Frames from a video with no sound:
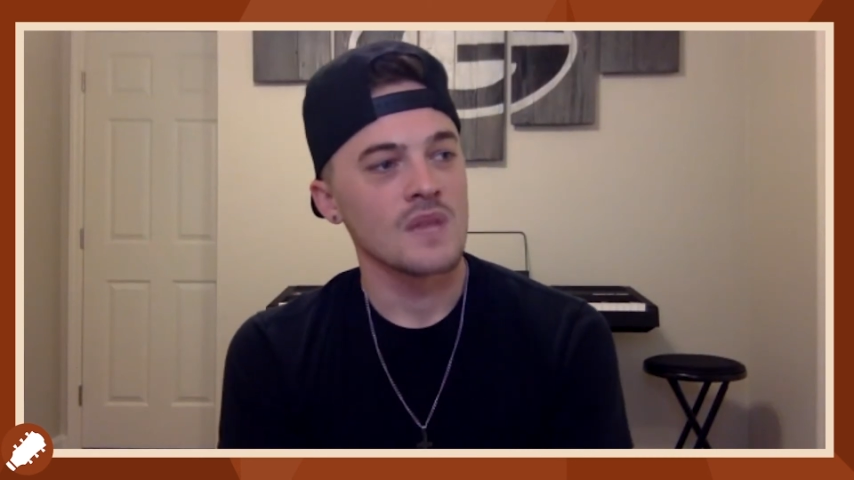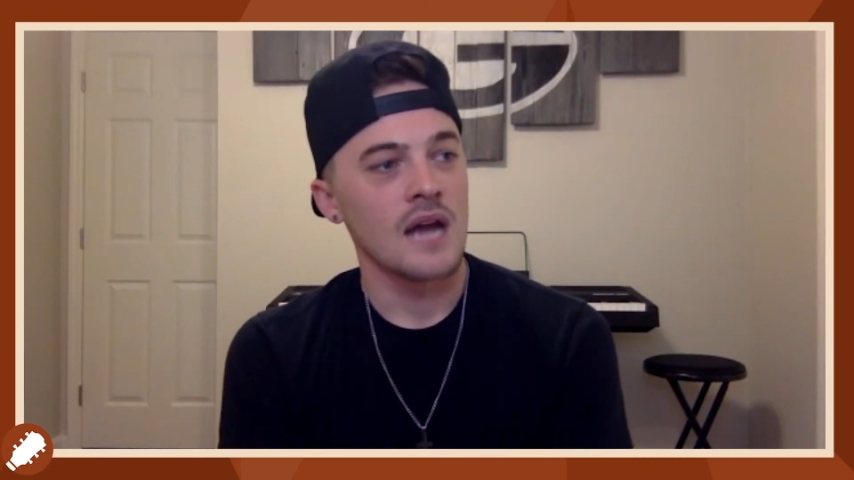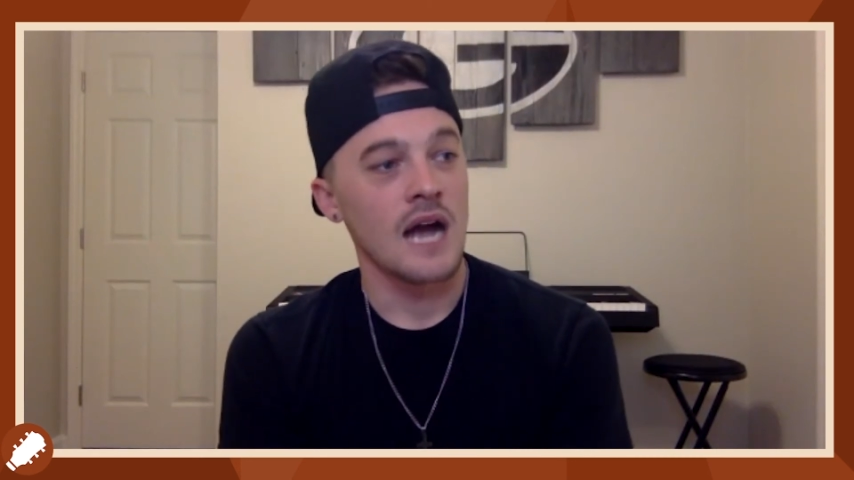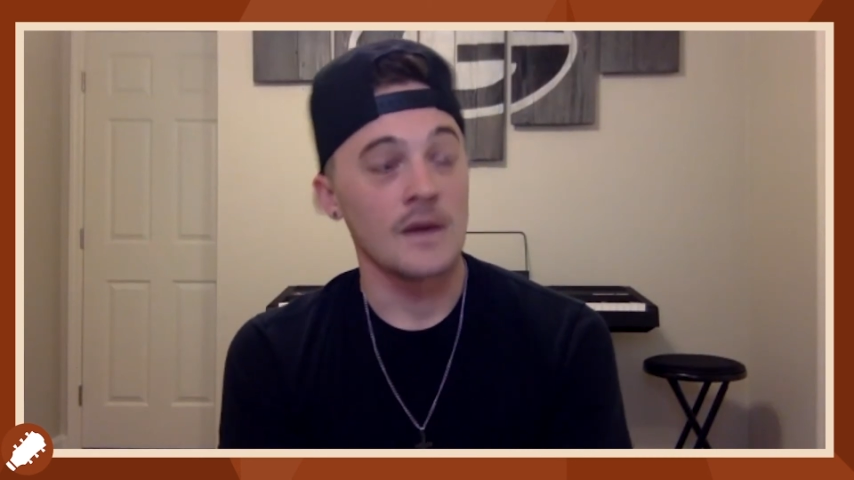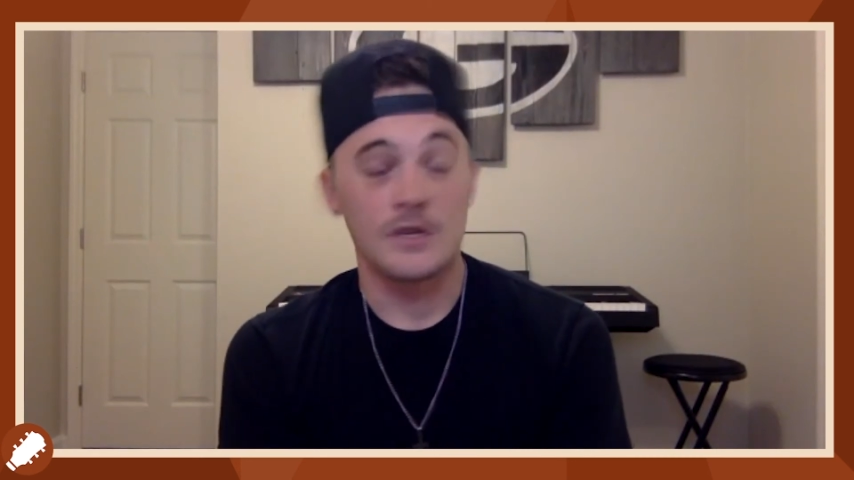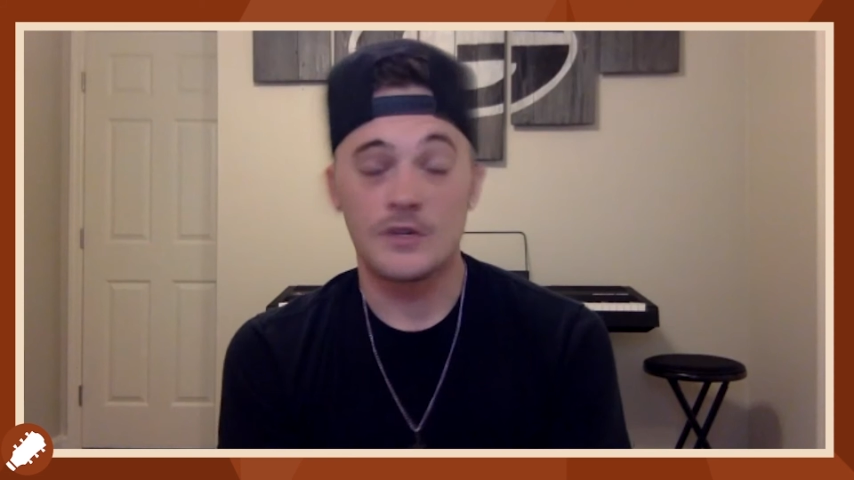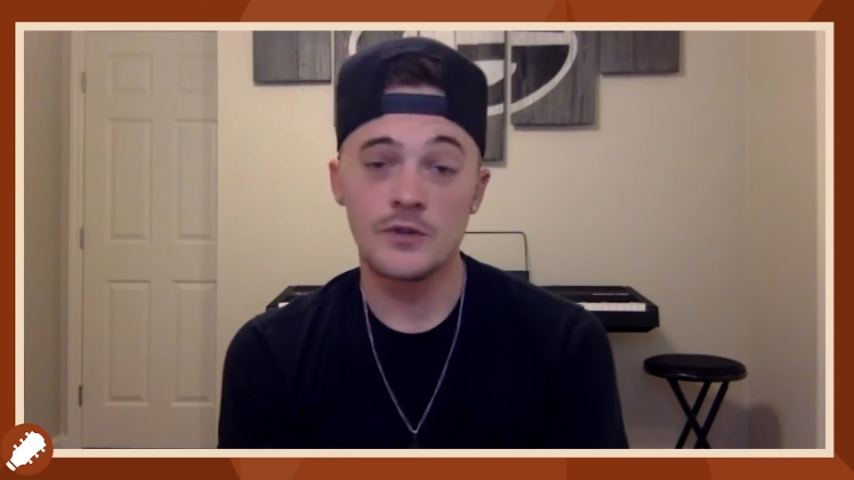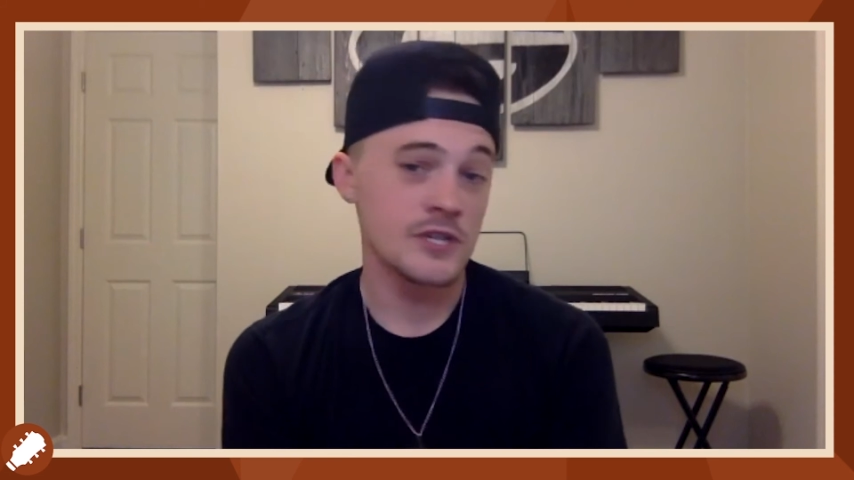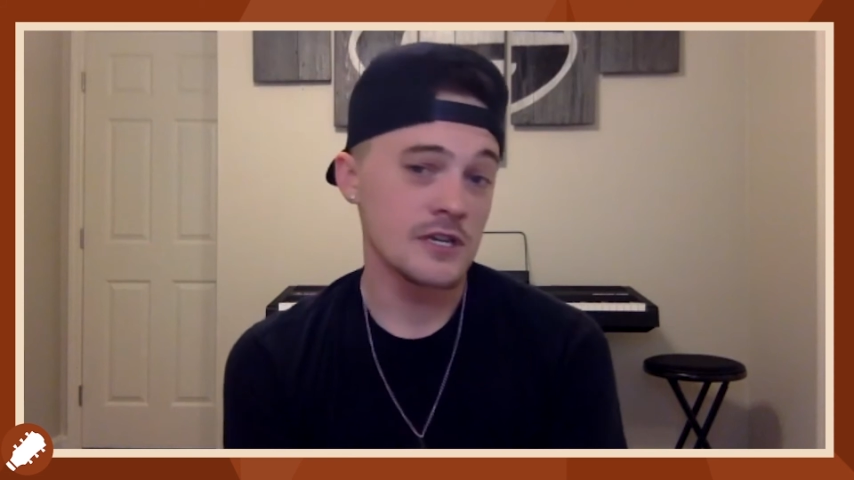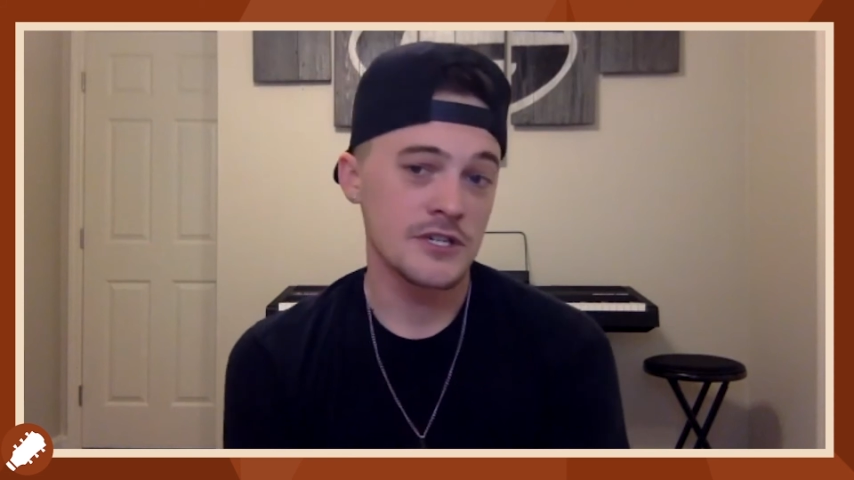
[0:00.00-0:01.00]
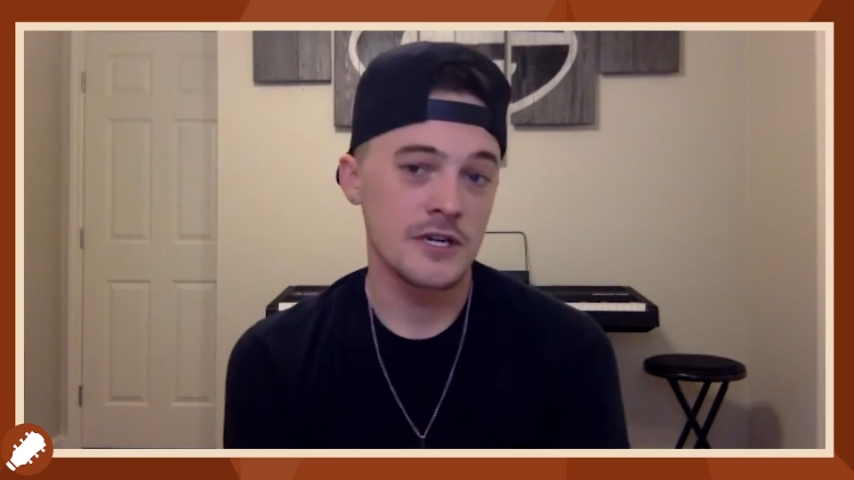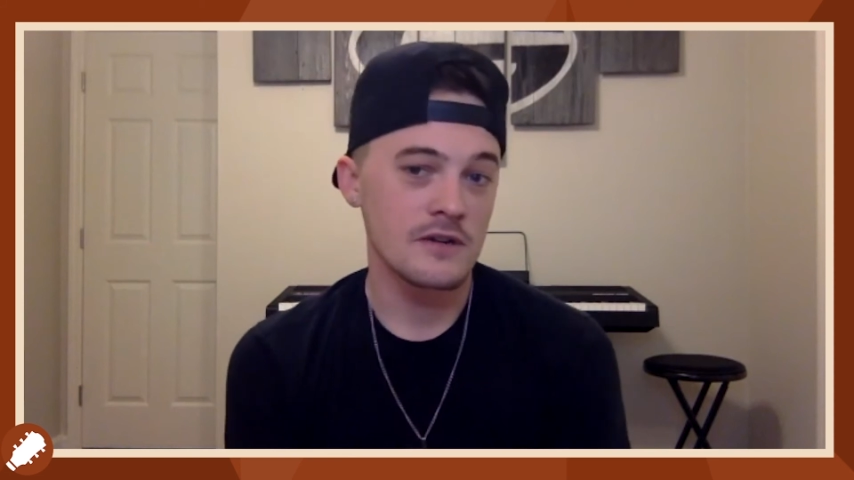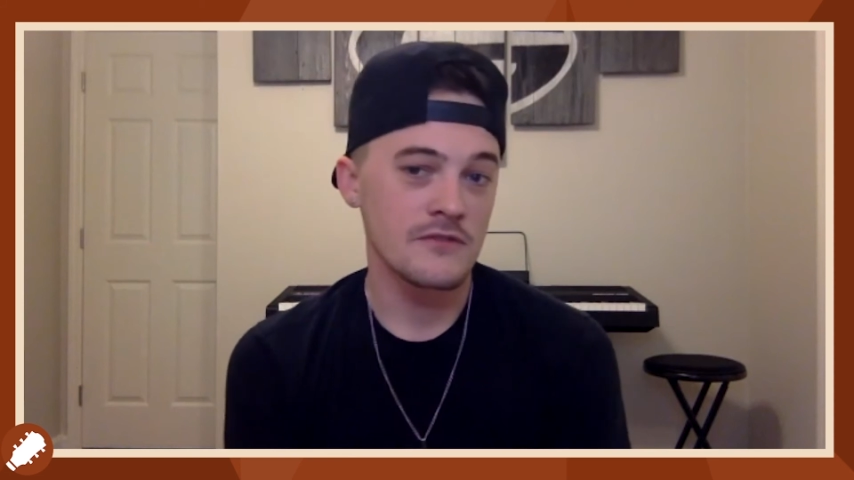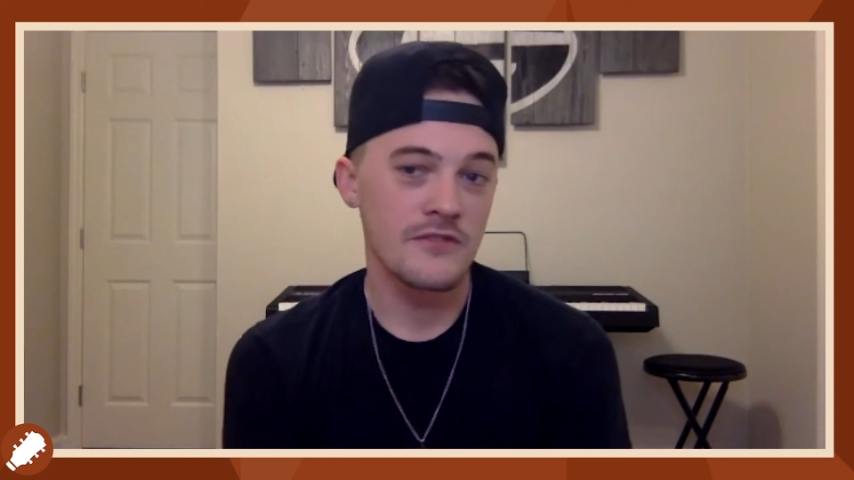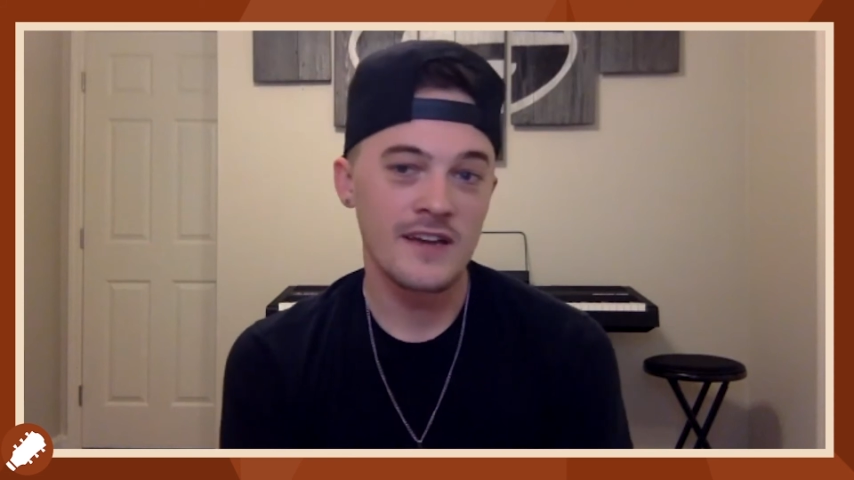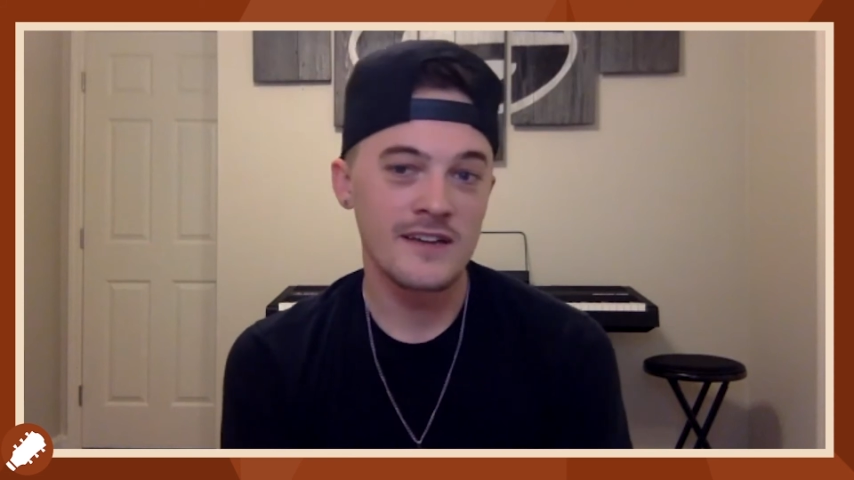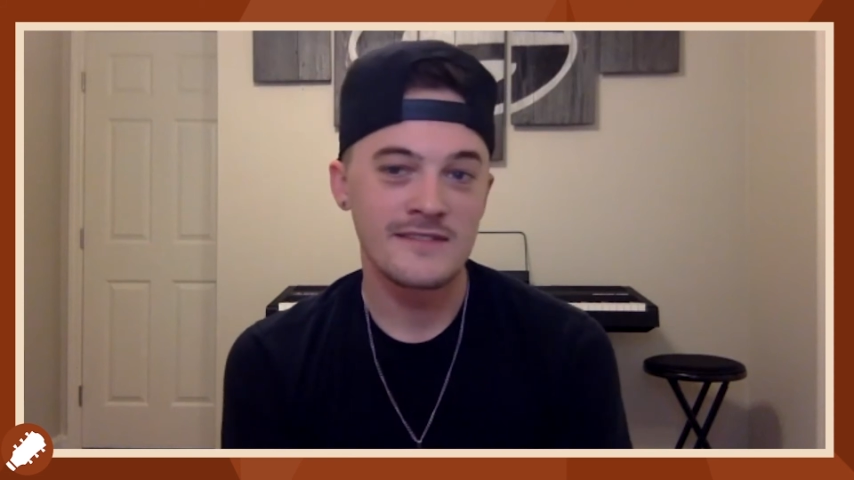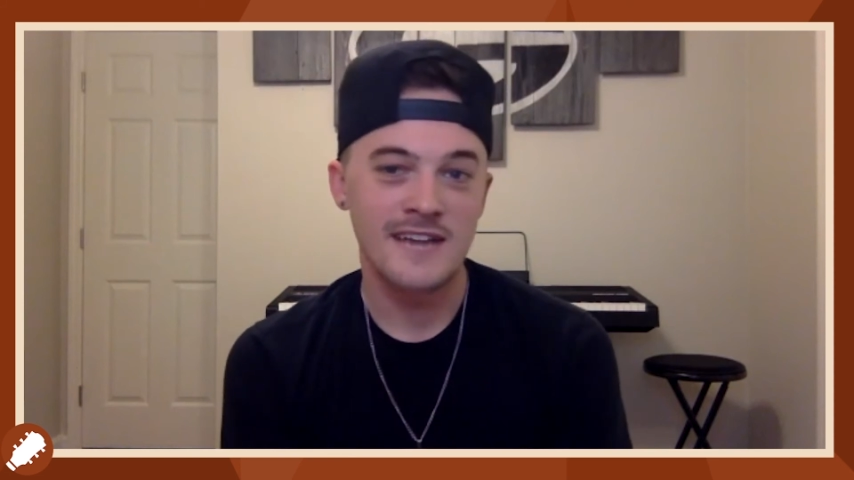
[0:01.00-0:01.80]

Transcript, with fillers: I'm a huge Ed Sheeran fan.